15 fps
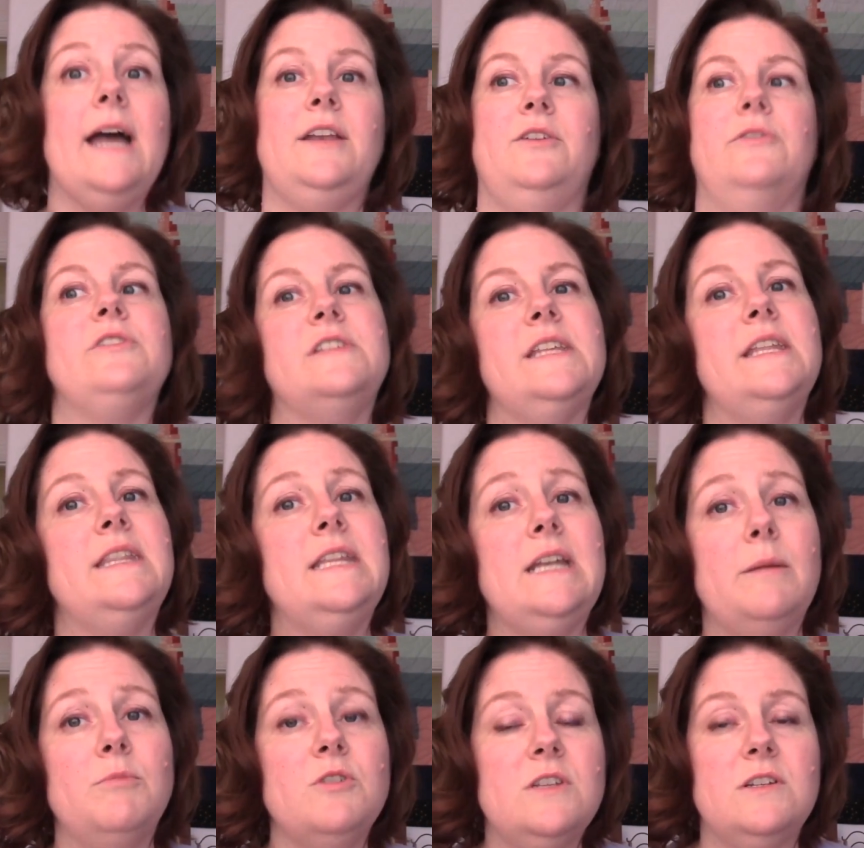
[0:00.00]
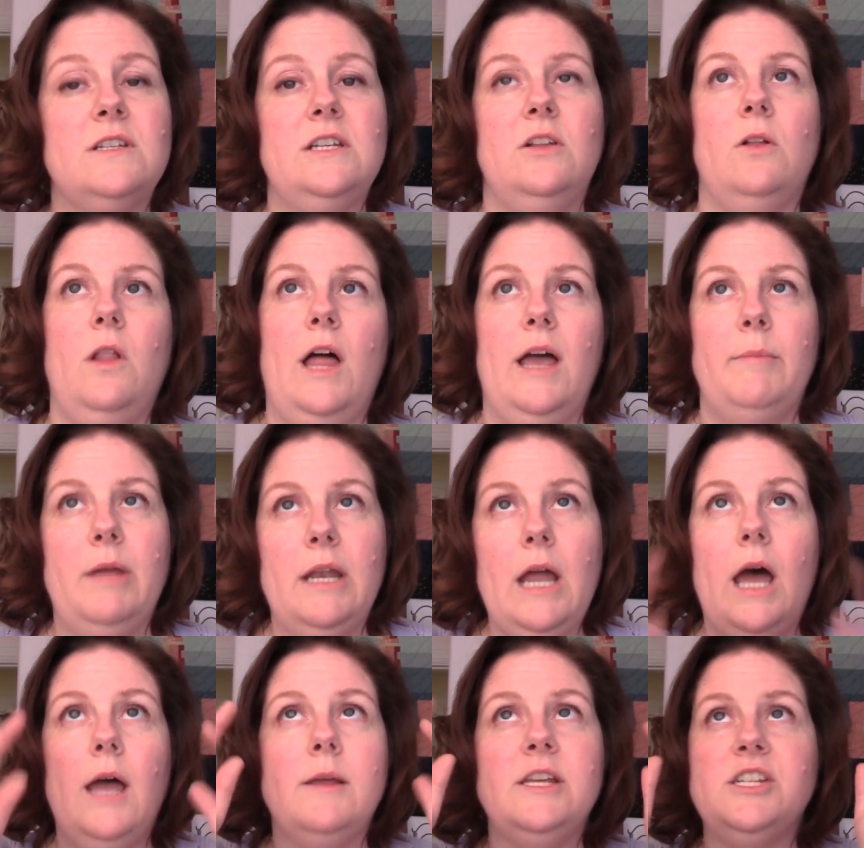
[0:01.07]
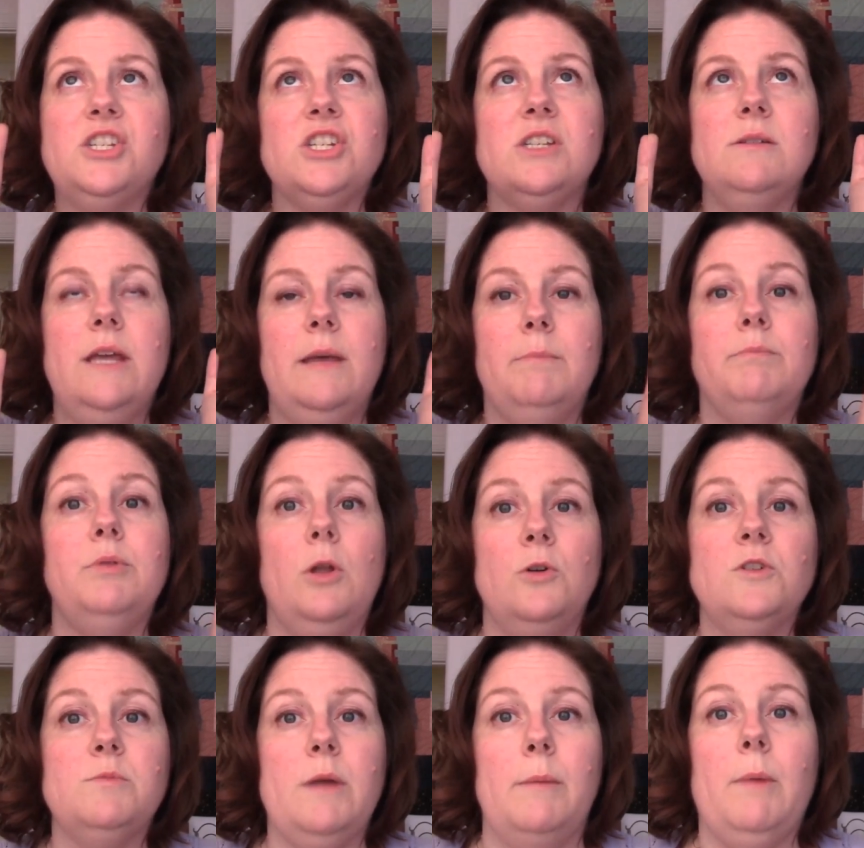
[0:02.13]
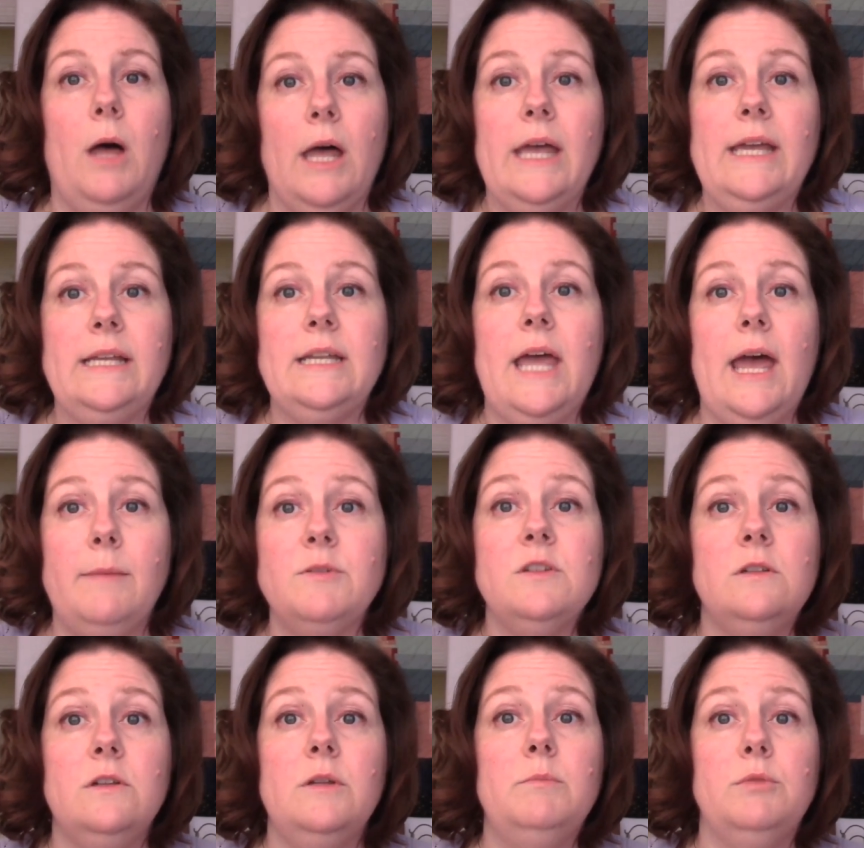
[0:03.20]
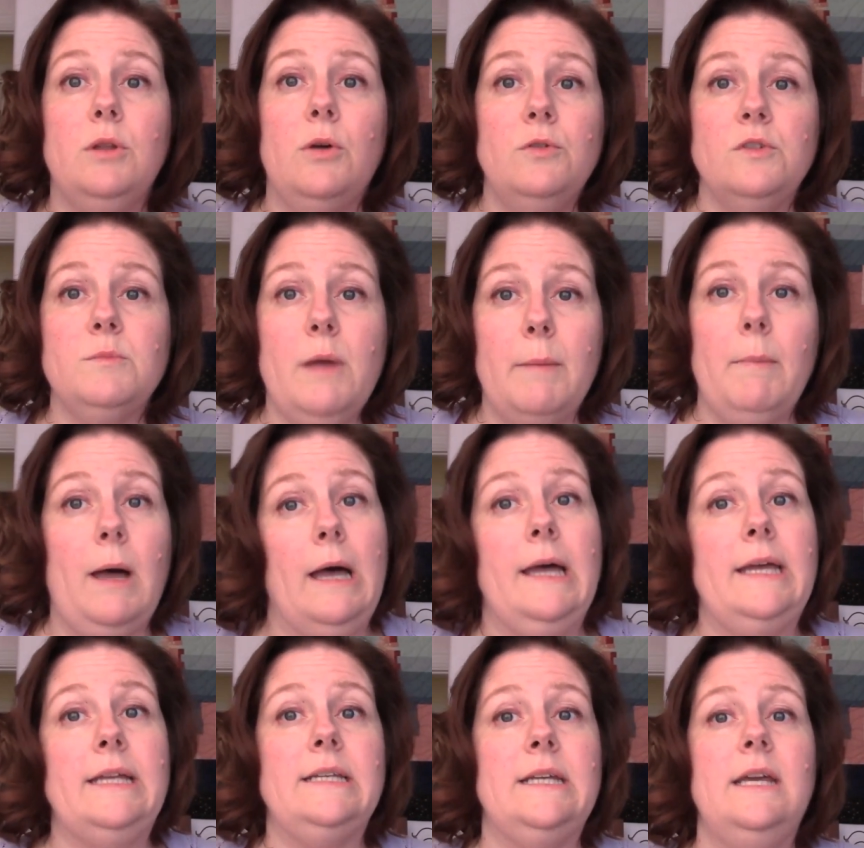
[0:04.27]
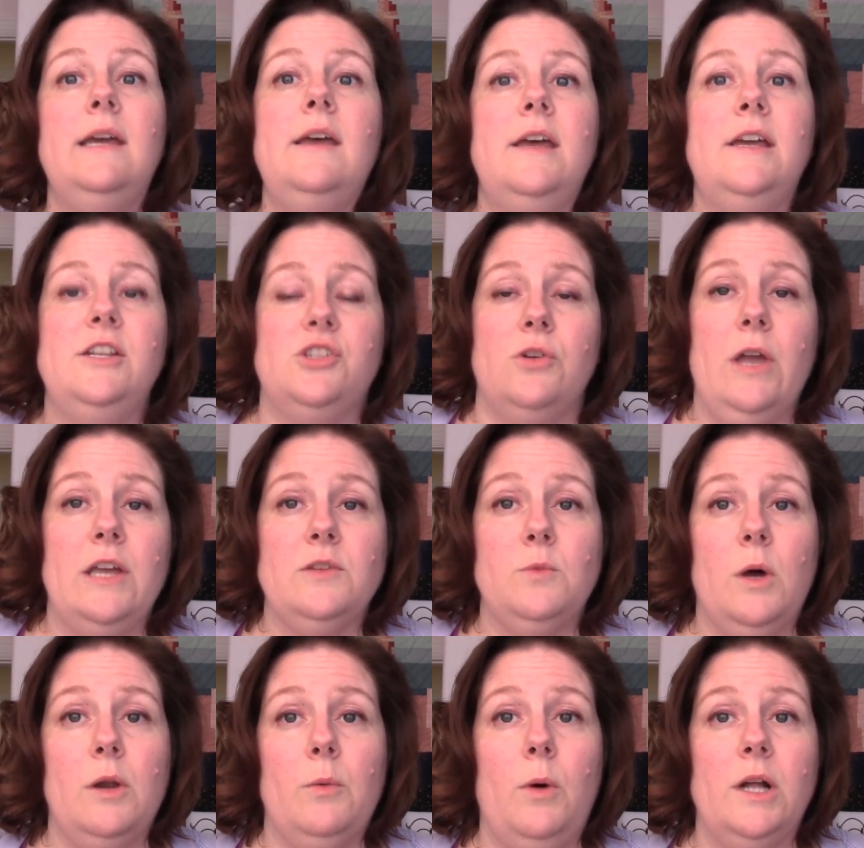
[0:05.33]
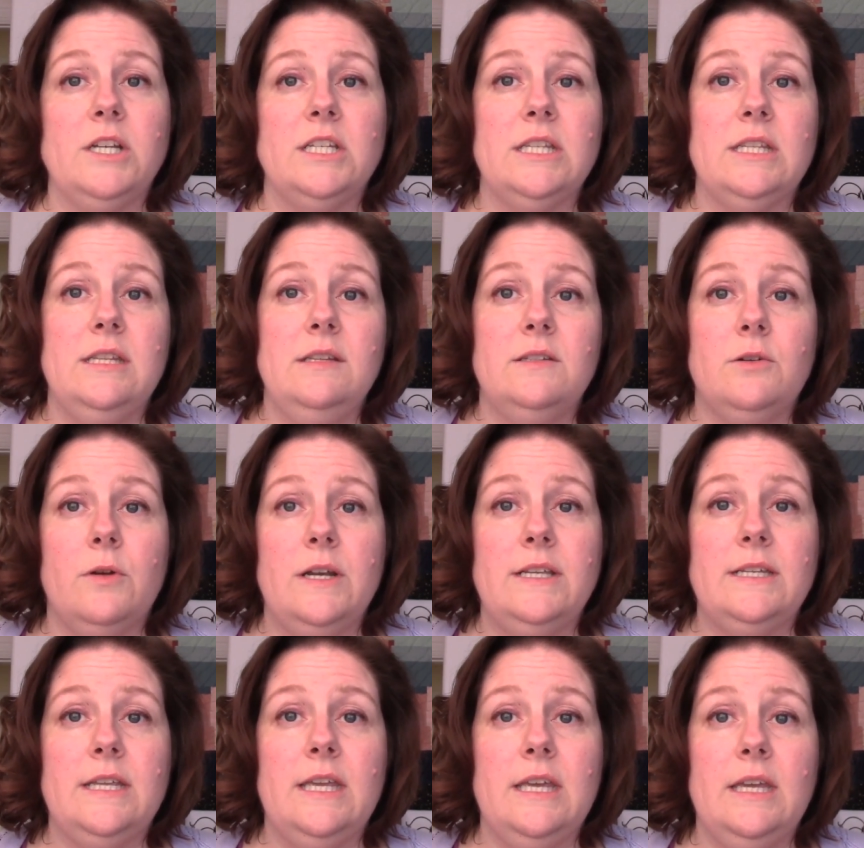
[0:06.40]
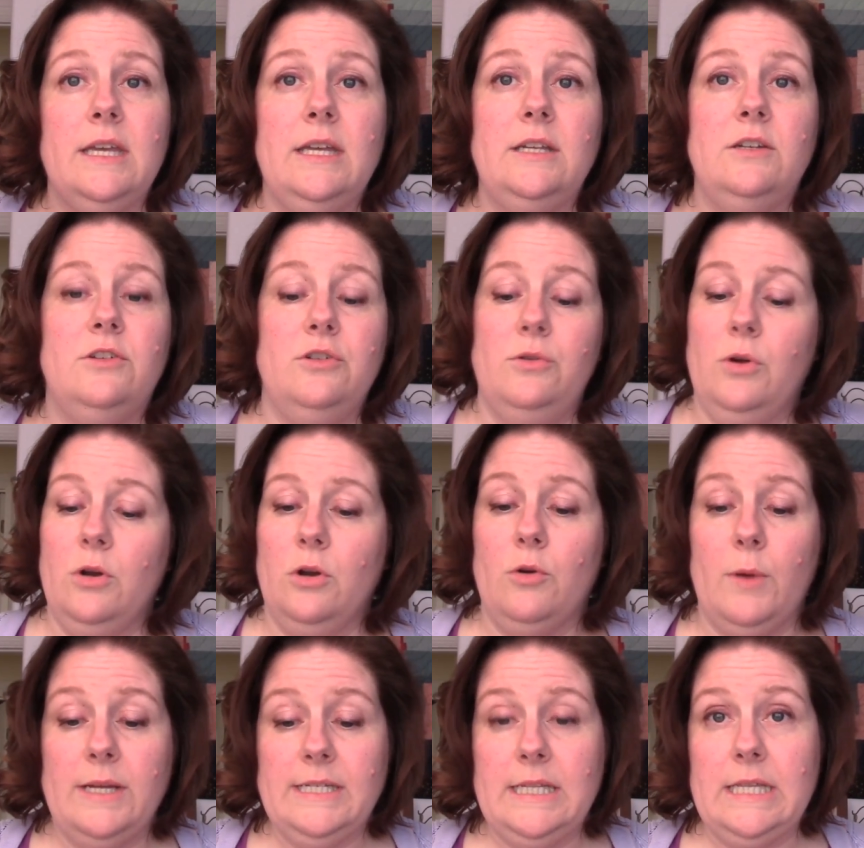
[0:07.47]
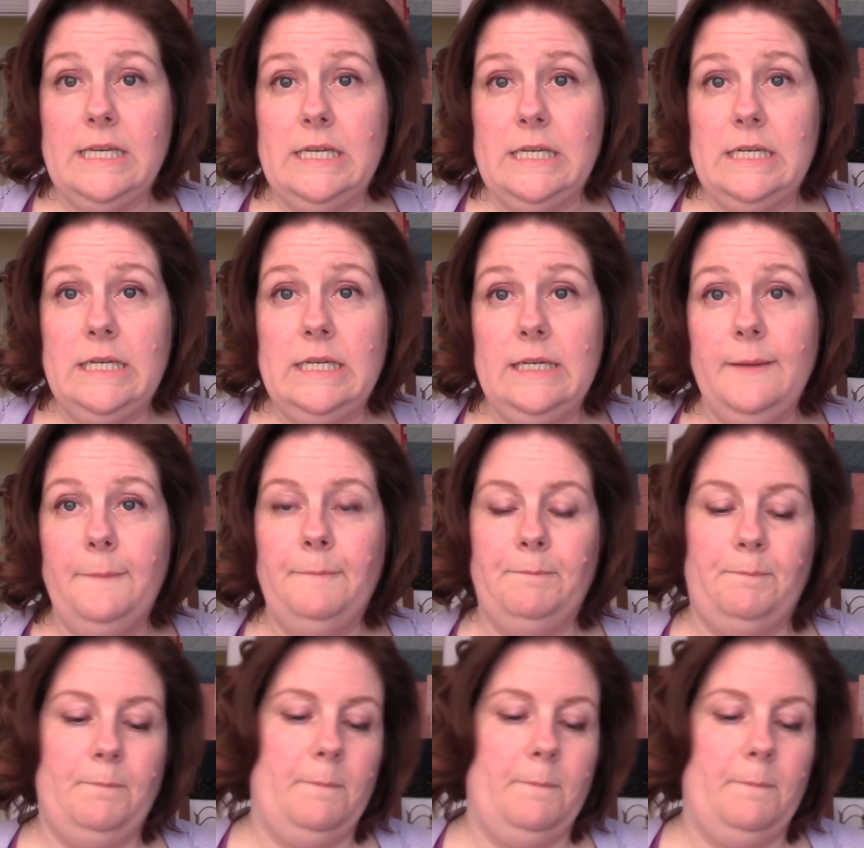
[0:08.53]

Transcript: I noticed that the numbers are still climbing. It blows my mind, absolutely blows my mind. Do you guys want to watch this crazy kid do her crazy thing?